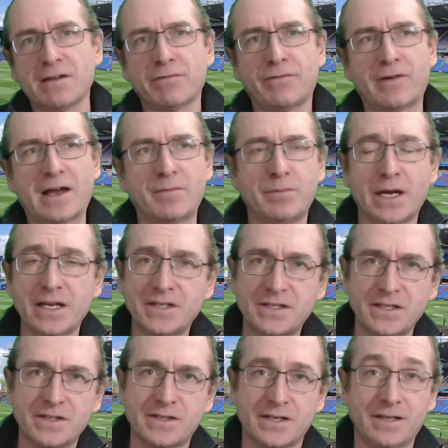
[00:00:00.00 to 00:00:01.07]
fan
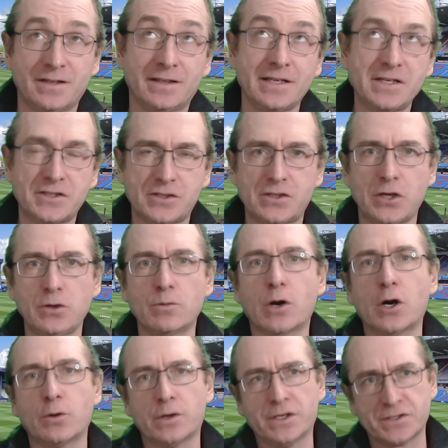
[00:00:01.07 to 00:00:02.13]
bases and at least 2
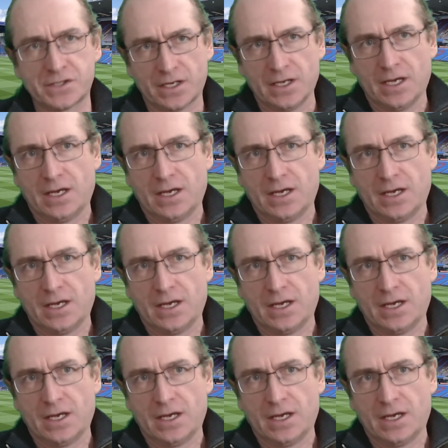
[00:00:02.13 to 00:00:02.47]
owners